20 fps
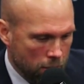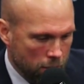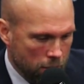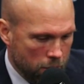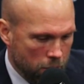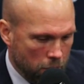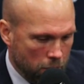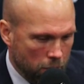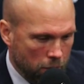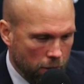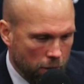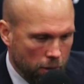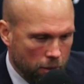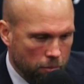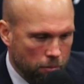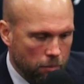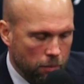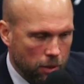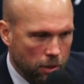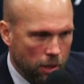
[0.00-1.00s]
Certainly,
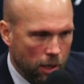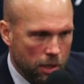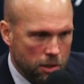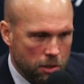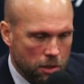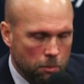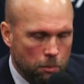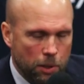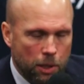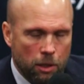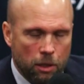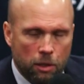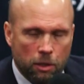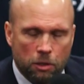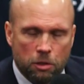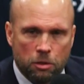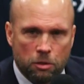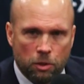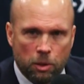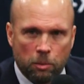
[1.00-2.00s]
guys competed
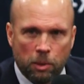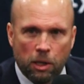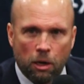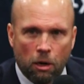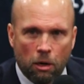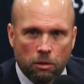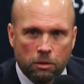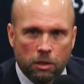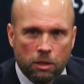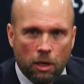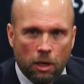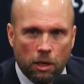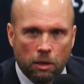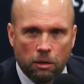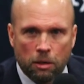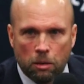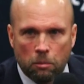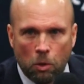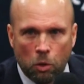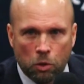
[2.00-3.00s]
extremely hard tonight.
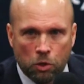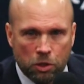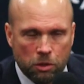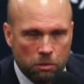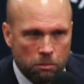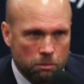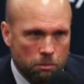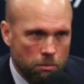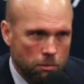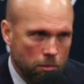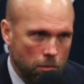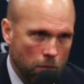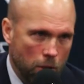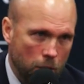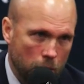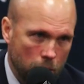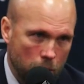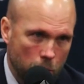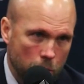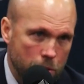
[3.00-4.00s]
The emotion
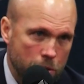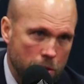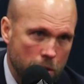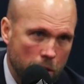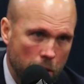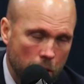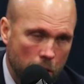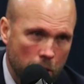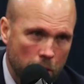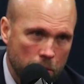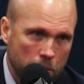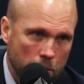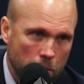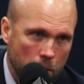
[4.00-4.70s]
was there.